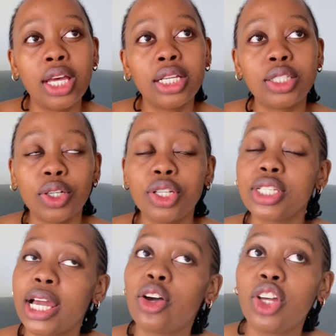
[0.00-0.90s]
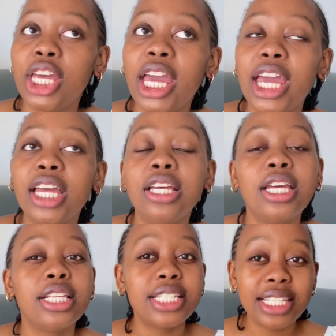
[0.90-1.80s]
So he's like, okay,
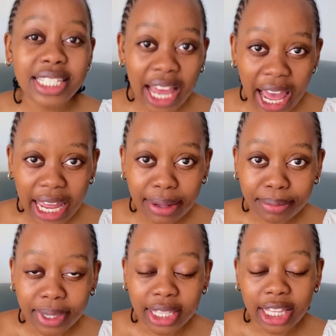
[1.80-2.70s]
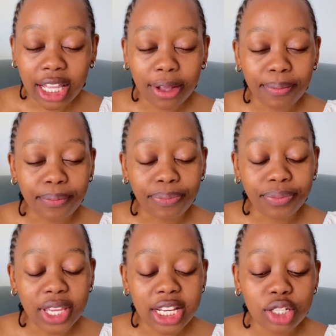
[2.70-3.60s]
just time them,
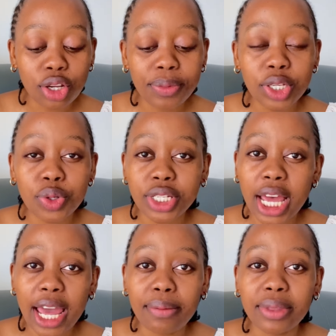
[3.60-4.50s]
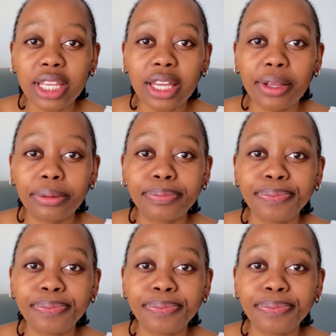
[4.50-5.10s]
and he told me to time the